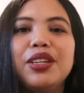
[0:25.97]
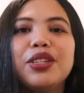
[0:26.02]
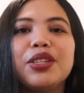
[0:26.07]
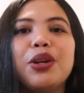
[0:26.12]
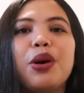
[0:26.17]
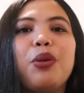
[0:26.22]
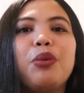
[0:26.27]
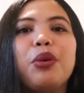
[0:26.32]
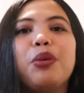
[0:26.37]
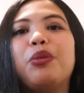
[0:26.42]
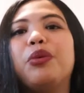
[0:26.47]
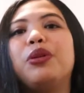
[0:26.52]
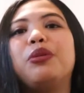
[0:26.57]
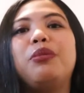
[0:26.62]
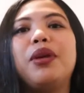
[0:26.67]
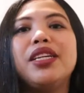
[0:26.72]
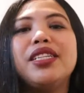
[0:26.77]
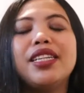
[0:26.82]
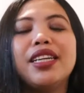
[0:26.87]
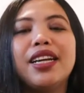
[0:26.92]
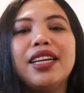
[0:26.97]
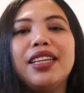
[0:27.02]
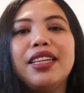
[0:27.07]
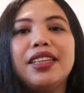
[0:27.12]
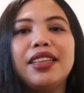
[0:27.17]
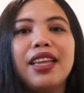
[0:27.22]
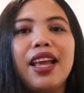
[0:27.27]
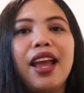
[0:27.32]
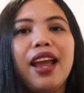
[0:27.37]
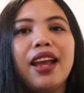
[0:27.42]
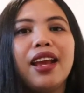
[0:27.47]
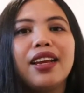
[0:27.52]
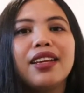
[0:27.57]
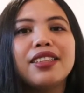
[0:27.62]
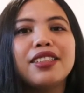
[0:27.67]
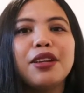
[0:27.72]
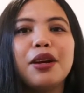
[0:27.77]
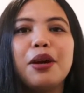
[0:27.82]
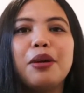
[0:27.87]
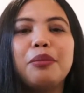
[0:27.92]
So we will basically take
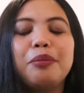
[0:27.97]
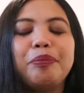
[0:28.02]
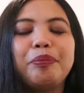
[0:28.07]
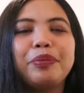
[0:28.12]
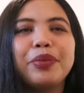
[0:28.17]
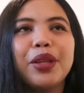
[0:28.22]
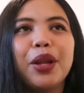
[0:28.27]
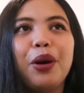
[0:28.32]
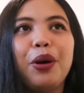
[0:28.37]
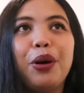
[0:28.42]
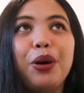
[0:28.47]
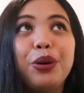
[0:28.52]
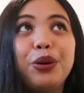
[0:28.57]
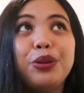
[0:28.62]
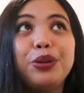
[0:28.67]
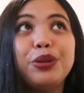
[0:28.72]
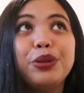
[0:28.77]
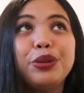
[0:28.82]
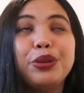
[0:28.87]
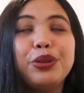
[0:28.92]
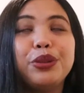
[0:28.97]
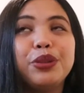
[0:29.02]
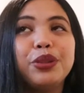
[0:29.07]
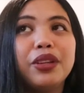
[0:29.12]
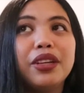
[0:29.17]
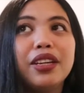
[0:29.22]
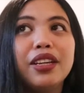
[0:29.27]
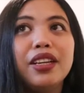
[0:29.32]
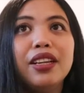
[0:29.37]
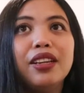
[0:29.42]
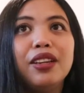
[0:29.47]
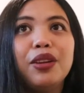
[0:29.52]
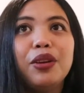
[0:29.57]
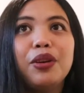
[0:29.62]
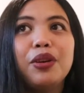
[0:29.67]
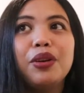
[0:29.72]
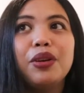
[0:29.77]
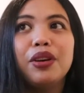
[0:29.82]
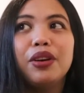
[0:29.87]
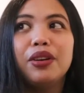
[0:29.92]
some old,
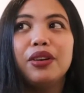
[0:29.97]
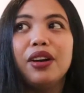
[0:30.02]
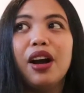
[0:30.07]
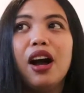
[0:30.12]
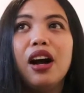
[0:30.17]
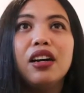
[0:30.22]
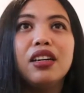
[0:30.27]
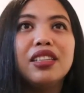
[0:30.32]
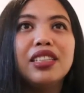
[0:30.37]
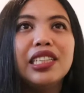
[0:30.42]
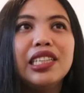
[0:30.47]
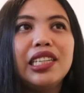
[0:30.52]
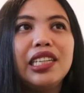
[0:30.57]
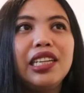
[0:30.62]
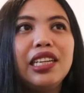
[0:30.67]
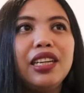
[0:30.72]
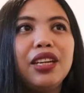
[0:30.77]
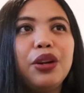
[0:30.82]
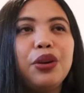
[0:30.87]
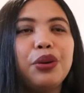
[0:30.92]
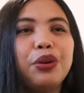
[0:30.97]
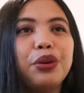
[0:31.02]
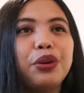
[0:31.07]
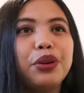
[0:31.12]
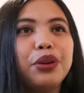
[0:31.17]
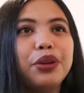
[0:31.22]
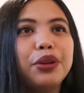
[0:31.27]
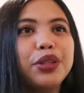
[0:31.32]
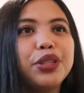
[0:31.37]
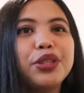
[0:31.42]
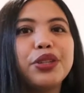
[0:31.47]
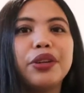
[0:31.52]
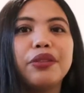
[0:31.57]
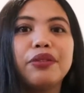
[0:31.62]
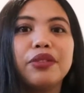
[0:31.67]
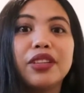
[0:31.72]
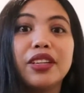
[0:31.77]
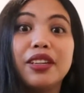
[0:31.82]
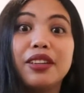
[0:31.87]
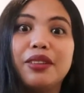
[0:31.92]
ugly, or
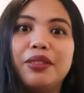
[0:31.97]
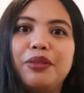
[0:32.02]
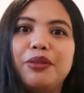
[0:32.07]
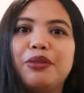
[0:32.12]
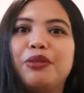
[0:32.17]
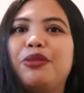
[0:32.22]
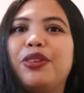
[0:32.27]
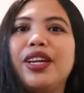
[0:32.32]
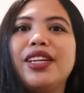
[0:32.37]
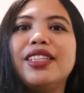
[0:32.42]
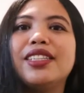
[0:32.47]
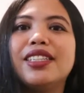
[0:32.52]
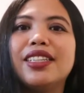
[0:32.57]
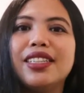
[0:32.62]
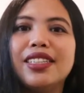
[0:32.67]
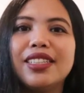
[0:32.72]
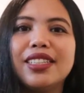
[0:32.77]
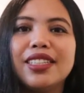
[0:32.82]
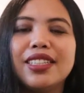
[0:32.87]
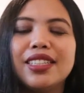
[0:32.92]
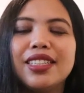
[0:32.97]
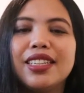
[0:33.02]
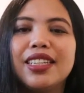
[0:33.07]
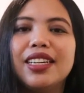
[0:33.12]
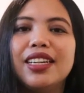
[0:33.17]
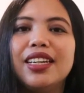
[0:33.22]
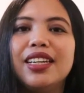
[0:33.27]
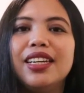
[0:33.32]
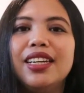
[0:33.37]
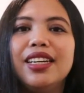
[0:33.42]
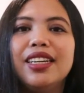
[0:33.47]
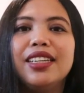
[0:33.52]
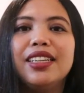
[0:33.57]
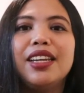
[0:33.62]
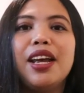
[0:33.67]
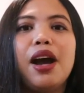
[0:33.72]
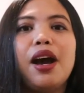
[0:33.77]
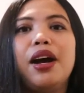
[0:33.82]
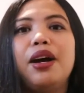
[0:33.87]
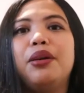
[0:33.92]
thrifted vases
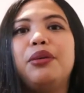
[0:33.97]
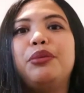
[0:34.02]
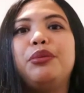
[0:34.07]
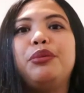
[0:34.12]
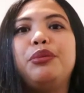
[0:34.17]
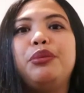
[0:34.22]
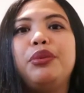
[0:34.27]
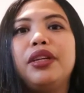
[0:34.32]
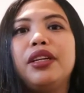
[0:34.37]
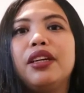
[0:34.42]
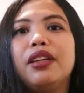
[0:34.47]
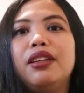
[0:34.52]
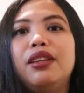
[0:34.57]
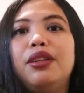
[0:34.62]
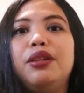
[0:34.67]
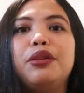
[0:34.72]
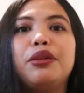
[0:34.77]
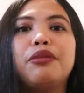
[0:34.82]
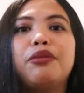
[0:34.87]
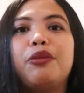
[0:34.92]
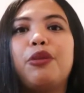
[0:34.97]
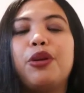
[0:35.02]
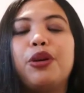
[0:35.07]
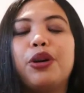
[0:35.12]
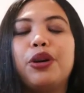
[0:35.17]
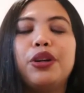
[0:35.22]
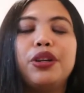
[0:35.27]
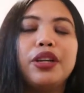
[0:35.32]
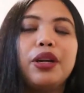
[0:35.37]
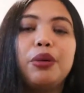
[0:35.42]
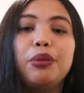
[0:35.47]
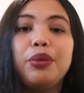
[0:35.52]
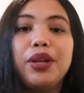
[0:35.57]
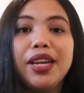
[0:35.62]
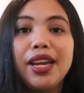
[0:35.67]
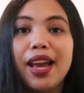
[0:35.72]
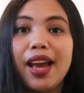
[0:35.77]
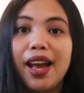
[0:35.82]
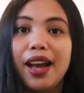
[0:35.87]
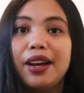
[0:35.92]
that we can look for or that
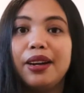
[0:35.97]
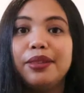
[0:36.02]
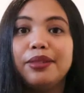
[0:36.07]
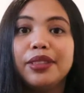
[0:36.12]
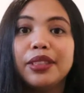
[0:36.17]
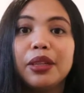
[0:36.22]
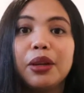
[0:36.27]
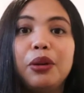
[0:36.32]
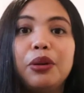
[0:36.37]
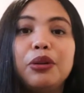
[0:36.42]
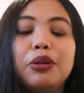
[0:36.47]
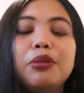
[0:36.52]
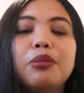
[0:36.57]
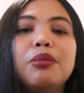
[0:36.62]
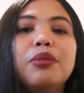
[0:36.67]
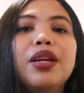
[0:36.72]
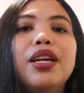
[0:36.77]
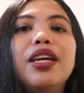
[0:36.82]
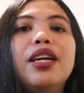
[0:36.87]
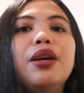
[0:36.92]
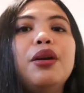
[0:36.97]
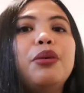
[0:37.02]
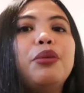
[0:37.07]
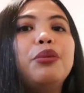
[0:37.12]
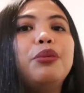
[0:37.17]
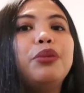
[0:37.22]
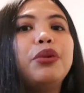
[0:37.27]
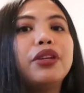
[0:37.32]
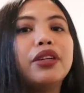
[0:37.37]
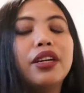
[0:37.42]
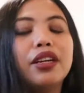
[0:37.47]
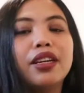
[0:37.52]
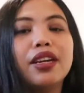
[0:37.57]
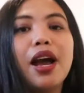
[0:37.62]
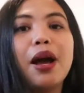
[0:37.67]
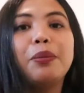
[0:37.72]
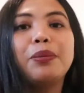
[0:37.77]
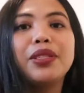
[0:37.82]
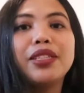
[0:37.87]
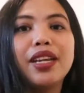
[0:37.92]
we have at home. We're gonna
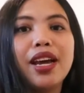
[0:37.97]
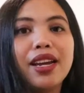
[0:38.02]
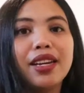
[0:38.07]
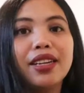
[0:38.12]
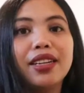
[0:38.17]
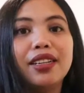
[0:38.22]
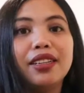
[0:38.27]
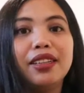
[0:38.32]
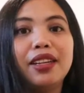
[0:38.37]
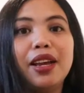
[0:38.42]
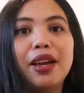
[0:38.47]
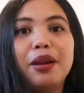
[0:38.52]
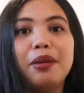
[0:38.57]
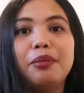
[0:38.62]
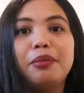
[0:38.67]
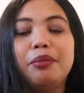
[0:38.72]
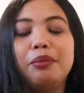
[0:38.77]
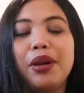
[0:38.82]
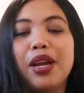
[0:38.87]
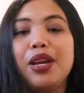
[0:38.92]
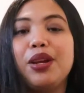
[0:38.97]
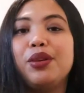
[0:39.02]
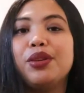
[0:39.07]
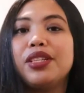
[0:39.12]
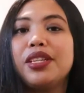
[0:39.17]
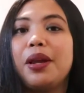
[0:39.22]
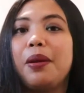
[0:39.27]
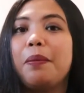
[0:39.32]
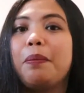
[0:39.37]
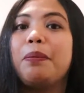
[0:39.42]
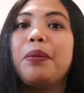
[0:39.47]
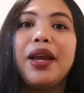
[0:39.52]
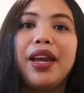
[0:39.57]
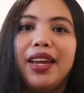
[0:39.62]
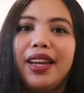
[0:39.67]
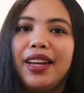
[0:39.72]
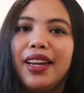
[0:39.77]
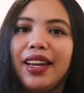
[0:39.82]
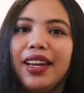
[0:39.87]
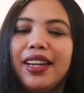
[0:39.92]
upcycle them by using
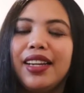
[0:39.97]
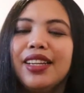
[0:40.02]
paint.